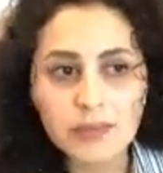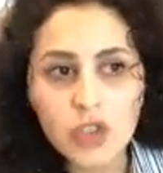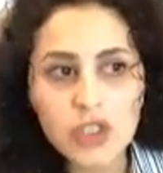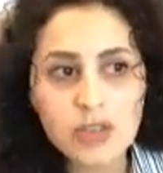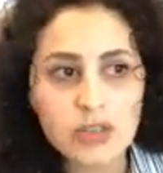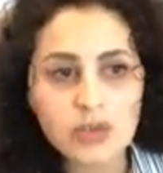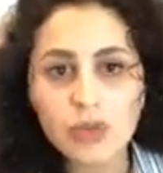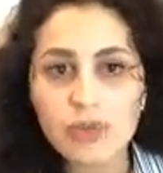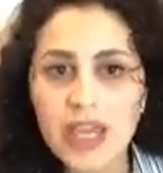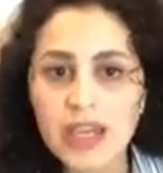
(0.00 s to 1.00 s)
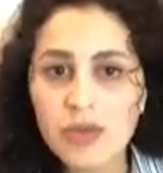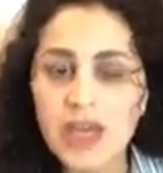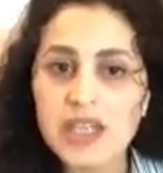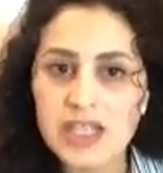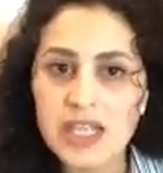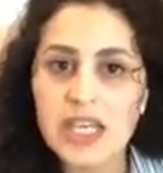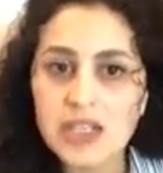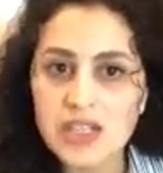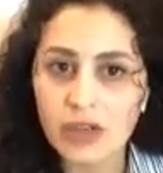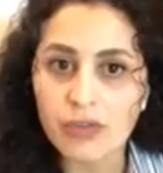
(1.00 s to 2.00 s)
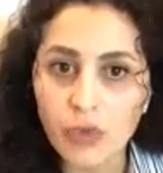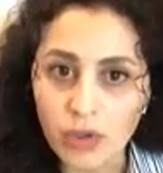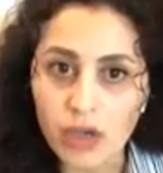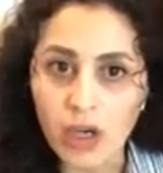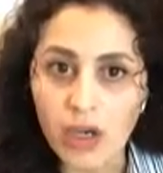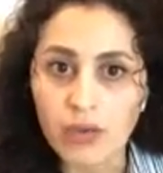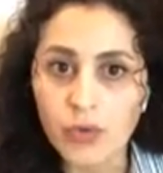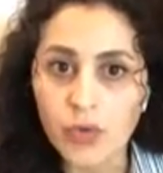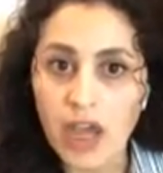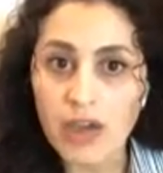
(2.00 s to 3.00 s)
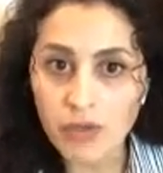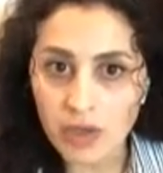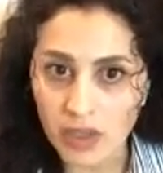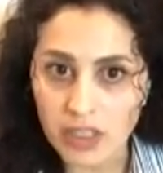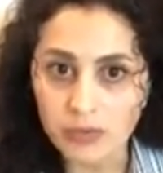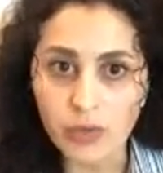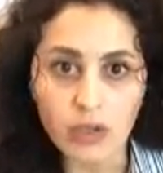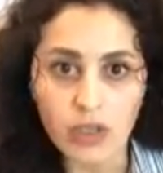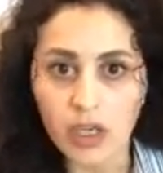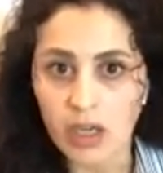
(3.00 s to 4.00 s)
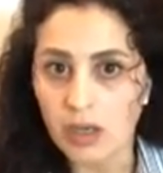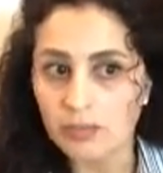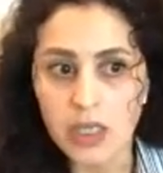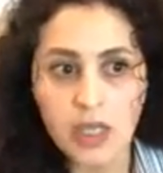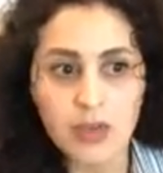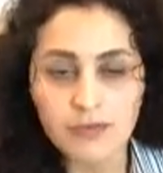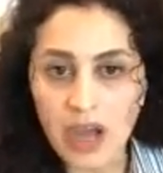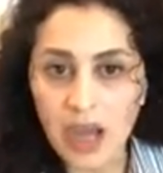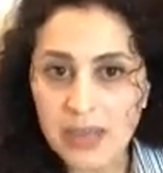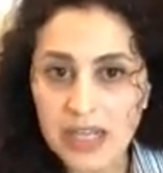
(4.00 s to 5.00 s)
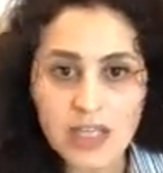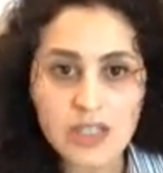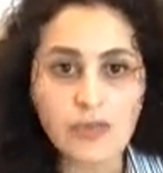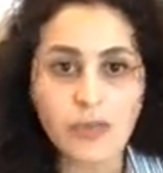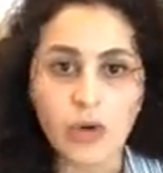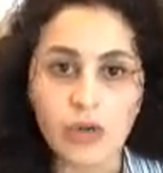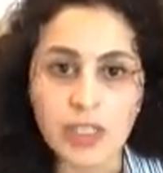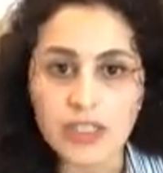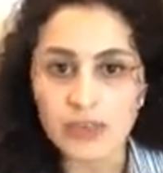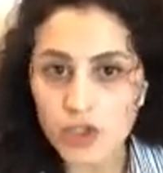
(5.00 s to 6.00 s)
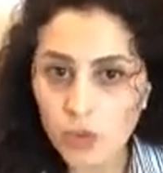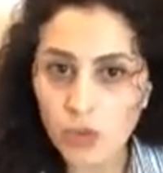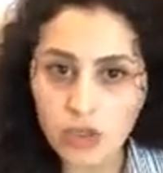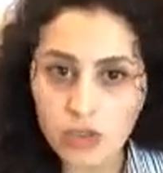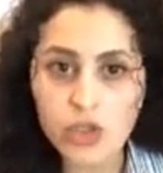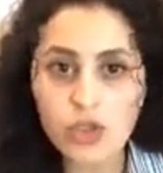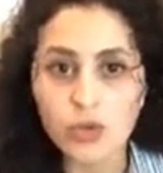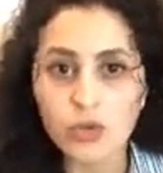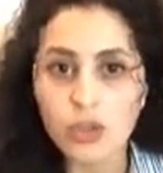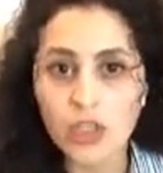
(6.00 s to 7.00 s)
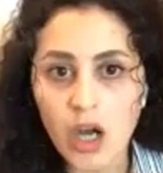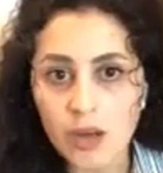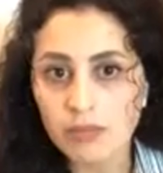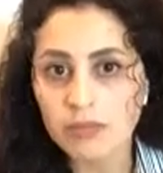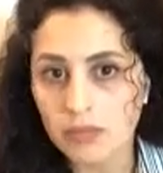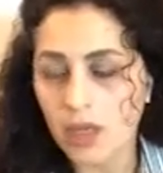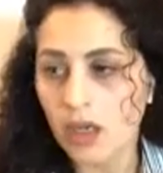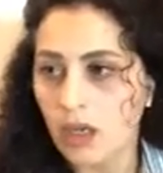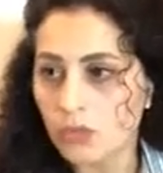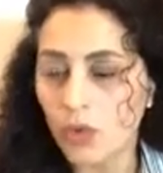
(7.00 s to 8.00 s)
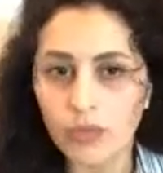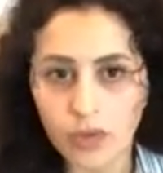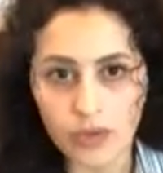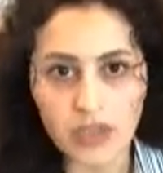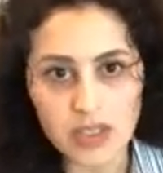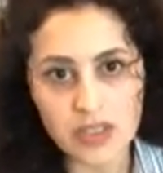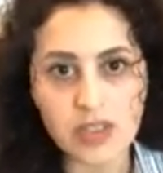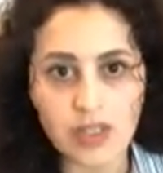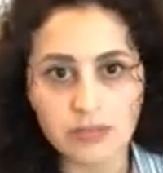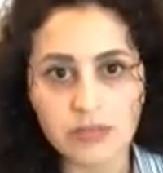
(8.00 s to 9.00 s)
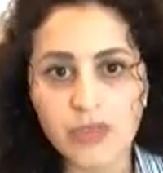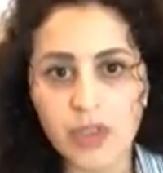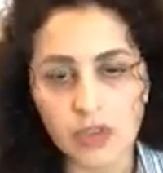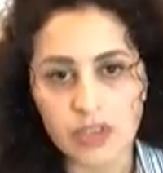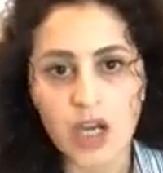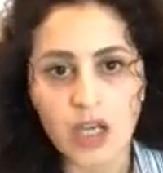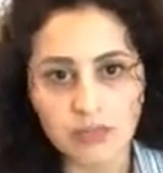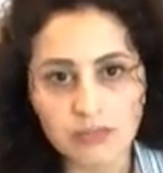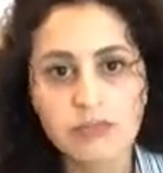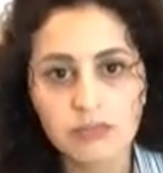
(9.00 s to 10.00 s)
just to make things easier for everybody, for families, for individuals to come over this difficult time.